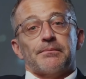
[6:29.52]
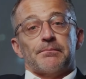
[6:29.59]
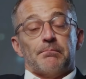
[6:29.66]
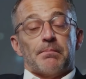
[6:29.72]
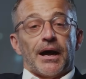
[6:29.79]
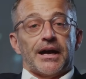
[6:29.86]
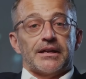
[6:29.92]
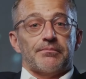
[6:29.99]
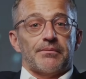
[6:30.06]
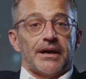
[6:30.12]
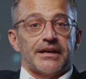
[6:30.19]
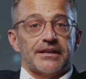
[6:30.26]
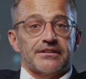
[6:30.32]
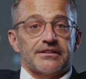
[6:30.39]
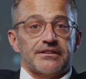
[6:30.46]
My
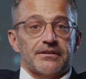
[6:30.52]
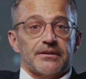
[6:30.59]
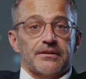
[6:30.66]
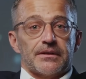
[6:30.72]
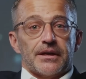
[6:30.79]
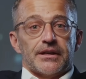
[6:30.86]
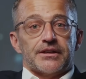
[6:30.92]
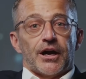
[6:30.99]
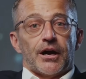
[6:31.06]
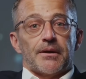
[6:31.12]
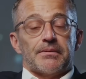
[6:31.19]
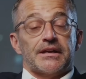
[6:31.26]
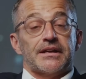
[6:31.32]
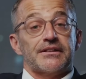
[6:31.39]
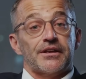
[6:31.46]
advice
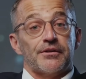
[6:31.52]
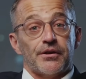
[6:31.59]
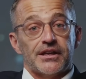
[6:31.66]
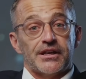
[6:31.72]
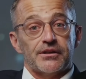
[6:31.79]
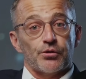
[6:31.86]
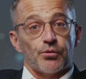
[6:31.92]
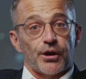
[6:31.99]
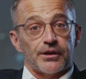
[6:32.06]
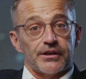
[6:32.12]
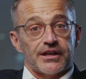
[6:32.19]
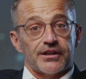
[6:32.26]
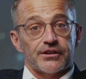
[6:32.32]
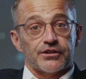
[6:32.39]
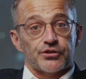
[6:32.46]
adopt integrated
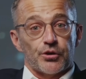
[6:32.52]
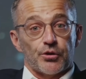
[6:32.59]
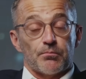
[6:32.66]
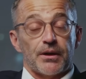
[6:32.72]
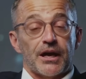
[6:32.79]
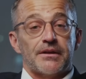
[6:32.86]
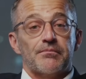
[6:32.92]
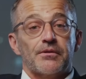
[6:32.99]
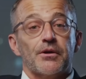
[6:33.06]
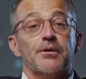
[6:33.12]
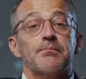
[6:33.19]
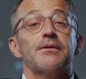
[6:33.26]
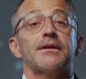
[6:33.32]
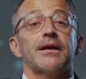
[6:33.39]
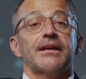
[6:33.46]
quality control
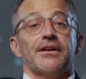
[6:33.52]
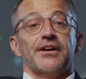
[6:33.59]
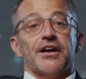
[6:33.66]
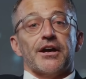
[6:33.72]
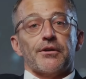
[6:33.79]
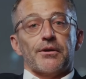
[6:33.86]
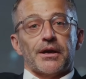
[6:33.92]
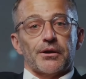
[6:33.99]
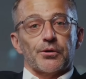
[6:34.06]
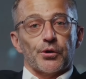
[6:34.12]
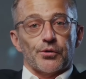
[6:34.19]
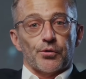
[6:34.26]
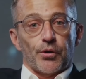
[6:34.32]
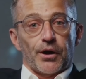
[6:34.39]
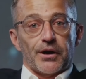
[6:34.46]
platforms like Jira
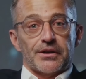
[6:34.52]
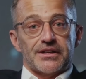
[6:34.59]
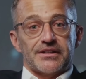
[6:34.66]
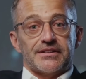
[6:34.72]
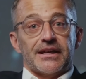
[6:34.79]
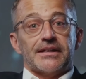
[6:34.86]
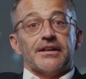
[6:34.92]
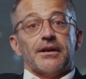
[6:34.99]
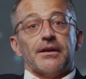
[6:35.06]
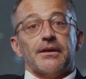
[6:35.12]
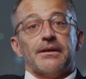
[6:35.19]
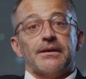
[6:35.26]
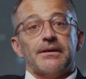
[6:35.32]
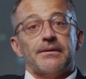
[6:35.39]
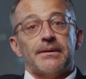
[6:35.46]
or Quality
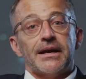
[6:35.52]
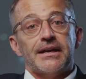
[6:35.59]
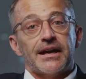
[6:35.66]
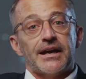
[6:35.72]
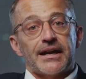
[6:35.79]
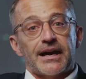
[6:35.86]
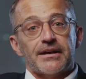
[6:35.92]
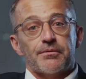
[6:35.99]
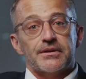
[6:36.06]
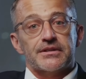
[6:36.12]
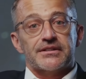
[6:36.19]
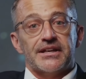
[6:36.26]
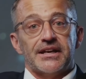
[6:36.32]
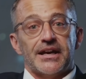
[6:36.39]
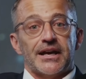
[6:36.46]
Center that connect with
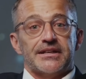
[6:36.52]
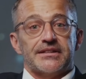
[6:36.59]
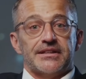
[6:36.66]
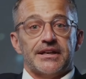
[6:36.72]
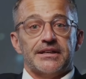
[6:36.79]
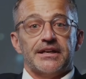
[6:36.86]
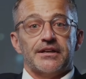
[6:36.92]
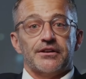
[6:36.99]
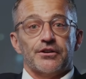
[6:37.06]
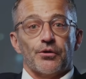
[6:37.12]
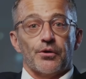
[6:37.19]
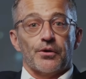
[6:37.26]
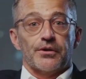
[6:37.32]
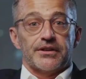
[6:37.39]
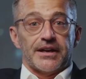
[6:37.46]
CI/CD
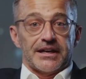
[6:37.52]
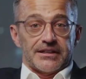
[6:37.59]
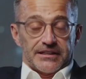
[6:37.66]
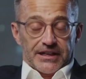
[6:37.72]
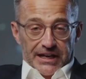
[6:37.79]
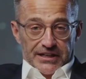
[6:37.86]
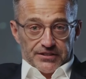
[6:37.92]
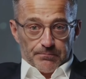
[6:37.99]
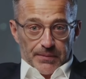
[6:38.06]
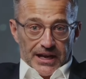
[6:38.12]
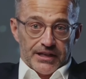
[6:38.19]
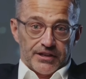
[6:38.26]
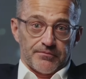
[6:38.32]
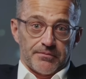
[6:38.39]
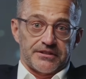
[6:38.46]
tools and test
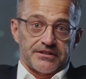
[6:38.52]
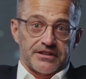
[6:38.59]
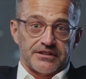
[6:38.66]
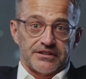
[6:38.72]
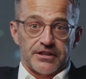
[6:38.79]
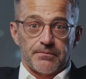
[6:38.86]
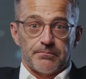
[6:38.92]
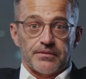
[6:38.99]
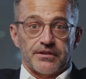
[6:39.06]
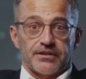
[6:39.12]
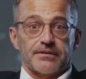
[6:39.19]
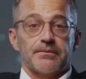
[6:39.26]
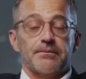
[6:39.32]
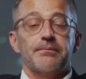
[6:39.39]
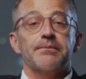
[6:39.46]
management
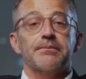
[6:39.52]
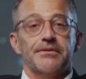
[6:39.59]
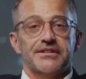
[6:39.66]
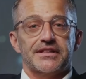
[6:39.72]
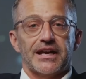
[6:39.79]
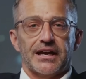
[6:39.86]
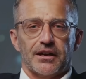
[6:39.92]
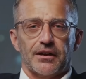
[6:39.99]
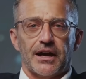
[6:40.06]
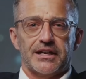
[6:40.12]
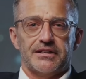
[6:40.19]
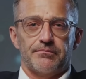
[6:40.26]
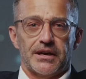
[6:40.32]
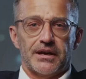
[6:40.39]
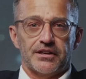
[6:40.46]
systems,
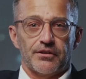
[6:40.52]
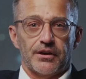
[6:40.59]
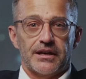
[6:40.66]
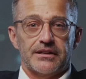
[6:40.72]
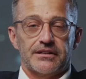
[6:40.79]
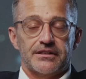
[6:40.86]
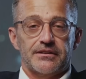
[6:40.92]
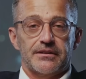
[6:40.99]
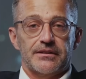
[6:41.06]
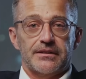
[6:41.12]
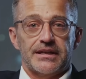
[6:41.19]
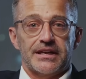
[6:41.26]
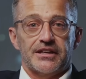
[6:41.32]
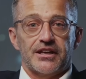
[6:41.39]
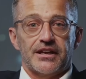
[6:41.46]
standardize metrics,
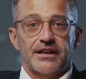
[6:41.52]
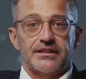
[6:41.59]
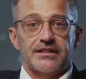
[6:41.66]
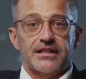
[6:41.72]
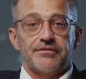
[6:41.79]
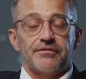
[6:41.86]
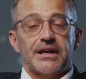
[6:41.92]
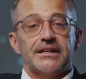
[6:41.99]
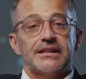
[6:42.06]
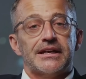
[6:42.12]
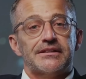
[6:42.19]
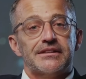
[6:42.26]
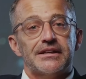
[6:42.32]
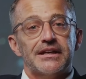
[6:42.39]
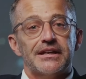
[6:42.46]
e.g. defect
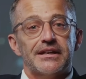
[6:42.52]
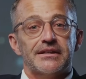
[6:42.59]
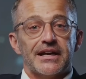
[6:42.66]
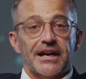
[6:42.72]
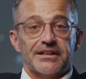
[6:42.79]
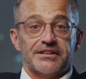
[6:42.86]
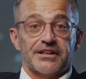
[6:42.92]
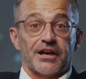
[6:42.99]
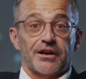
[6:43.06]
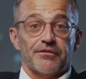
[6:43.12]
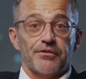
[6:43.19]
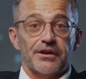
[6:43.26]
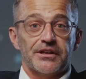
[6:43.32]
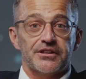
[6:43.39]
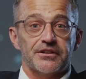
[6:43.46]
density, test
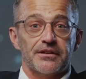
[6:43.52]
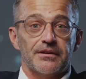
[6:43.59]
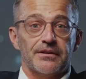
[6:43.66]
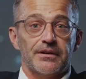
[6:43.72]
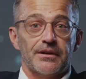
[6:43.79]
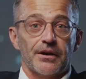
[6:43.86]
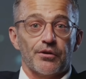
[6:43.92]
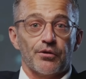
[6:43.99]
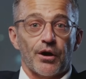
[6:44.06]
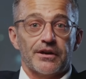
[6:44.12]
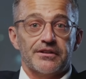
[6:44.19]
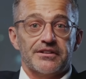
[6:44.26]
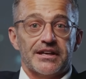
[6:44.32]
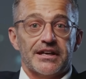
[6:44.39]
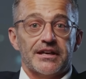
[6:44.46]
coverage,
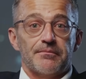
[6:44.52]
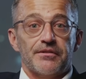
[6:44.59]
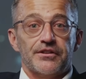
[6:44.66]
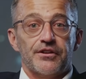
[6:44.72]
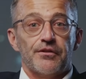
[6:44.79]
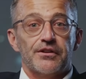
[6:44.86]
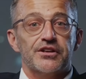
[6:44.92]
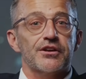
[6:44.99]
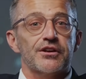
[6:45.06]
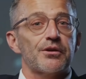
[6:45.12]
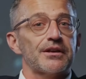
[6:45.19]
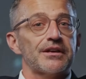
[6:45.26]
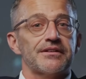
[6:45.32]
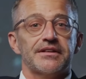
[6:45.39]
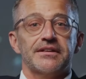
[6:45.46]
across teams to ensure
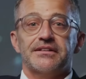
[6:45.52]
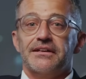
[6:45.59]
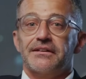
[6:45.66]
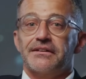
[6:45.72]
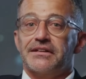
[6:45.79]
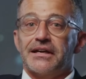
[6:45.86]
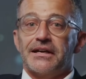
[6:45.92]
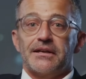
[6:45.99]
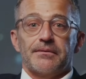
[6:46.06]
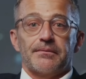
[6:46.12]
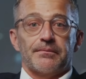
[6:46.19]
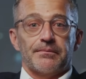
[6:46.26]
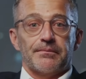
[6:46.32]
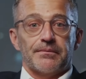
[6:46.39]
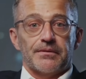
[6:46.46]
consistency.
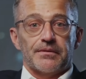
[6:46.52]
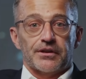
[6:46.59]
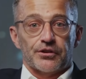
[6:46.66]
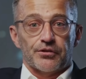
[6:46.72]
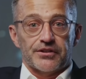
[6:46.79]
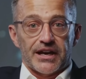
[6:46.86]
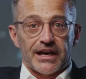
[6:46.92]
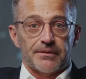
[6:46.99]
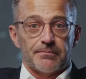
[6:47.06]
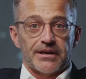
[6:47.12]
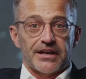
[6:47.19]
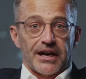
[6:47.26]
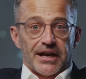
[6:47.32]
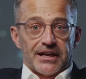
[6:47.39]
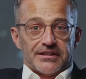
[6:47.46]
Use
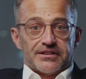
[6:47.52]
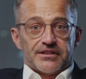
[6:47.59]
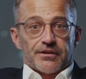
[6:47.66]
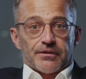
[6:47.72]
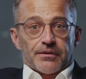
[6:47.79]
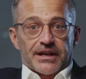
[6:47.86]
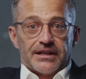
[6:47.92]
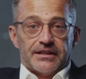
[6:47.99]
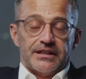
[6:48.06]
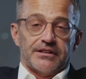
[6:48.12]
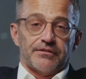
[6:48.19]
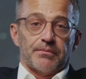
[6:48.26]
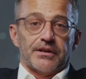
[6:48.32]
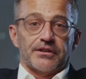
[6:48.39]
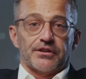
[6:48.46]
APIs to link
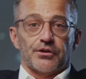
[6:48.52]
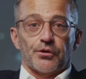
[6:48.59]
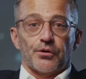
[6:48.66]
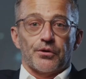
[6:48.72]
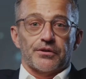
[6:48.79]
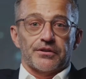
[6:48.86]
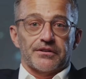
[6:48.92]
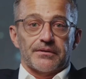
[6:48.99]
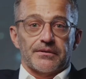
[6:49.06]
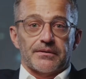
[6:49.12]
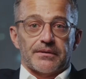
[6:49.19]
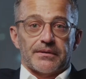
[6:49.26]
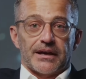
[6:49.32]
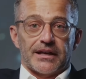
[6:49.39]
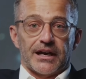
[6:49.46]
disparate tools,
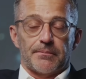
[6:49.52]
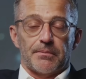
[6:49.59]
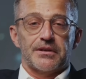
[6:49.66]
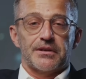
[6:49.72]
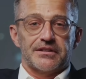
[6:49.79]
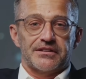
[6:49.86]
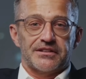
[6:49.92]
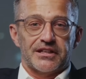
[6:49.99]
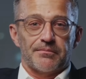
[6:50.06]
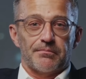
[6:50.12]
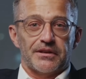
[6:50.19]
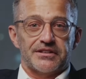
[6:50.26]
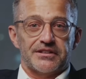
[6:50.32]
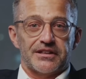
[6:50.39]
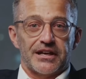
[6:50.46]
enabling
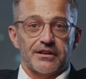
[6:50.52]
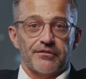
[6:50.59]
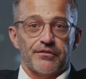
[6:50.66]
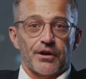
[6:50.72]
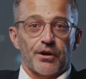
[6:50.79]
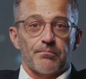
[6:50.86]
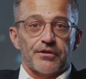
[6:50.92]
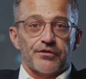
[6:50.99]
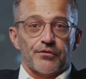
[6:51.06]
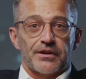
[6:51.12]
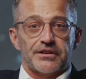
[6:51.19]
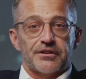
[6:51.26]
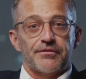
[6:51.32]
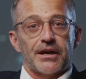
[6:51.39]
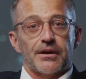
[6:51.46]
seamless data flow
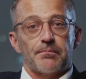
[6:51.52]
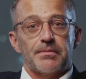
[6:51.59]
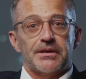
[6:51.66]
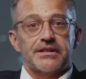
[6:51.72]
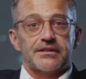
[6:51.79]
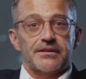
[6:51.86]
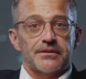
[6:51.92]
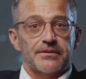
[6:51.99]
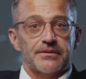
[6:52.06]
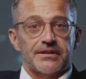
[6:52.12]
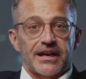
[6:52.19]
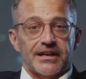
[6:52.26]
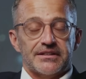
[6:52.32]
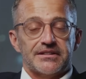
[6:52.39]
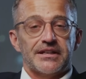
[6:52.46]
between development,
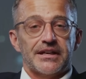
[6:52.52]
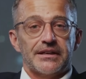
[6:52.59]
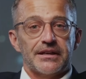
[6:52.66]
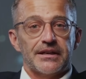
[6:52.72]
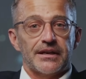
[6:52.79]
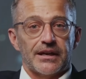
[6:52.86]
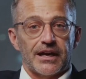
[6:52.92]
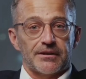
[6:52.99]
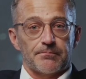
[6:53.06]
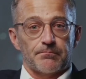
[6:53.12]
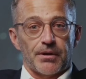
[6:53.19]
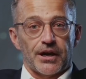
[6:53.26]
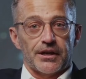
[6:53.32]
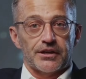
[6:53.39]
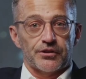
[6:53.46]
testing, and
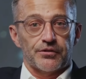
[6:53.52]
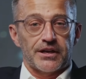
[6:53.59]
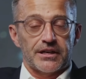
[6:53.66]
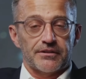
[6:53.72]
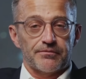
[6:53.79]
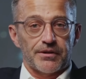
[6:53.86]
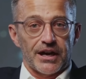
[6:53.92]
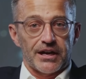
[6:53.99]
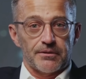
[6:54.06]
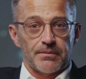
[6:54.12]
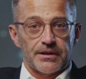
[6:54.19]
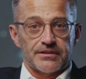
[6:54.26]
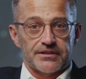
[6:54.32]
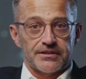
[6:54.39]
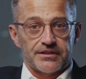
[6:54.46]
monitoring
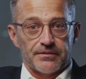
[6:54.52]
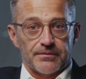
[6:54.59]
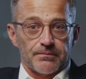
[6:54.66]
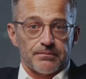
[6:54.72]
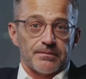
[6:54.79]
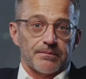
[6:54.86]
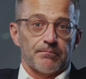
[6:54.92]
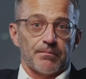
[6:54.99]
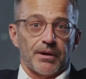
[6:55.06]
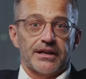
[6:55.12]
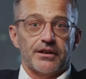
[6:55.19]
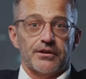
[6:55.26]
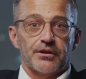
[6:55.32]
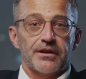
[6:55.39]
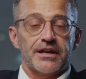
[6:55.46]
environments.
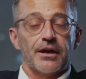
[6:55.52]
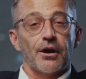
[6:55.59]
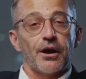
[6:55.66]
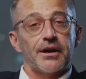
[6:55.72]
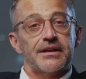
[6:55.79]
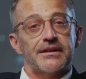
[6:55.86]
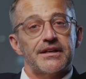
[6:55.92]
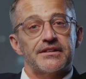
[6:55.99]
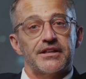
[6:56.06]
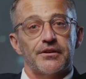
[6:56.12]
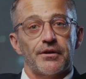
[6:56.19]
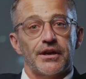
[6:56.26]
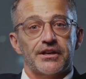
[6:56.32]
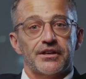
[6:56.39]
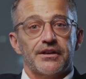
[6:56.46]
Regularly audit
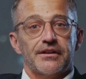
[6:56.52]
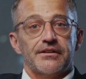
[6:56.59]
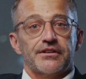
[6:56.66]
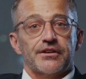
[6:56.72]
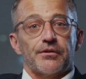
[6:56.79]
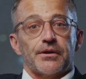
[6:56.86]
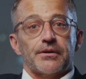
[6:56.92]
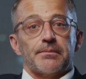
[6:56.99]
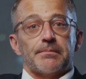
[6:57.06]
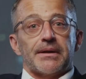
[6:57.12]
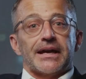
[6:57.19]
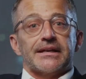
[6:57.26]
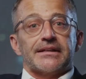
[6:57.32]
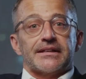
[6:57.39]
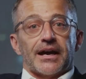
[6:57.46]
integrations to
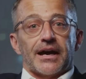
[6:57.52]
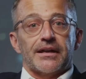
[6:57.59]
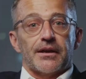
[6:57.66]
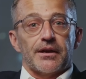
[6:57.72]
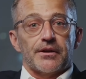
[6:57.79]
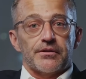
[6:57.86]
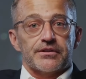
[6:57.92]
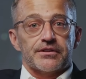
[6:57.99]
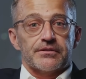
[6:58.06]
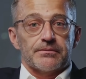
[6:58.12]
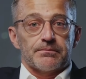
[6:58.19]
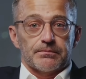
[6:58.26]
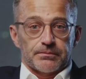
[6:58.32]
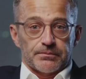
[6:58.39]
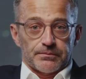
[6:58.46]
eliminate silos.
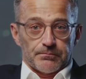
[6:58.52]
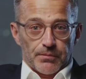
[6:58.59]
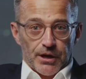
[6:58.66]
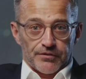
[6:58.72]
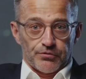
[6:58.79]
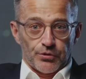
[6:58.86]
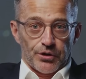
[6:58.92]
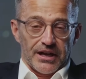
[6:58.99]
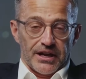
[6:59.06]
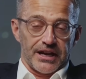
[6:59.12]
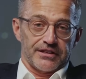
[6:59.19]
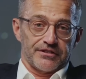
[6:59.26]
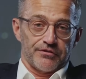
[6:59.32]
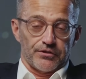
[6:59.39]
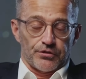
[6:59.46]
My
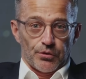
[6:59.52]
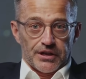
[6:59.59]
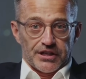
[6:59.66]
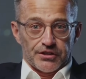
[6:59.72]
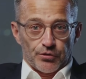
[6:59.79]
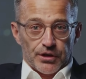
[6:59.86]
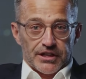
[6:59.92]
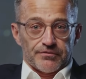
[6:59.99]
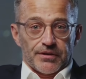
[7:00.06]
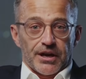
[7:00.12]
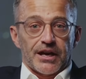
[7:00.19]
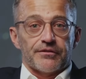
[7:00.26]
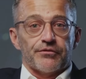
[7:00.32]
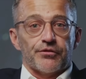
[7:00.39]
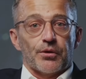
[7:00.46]
forecast for
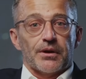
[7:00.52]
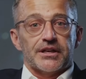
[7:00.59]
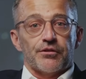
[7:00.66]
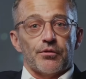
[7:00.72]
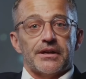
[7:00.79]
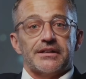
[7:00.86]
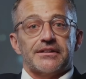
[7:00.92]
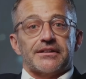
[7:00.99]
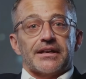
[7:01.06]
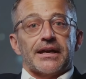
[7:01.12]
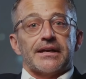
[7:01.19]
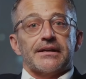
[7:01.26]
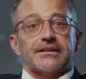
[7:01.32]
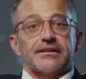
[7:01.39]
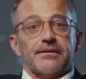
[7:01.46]
2025
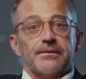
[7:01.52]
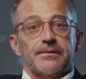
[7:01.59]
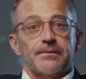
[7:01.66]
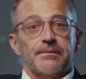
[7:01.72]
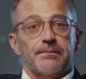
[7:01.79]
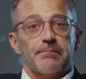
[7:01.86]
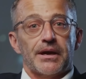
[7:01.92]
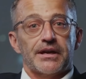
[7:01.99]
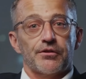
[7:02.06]
2026. By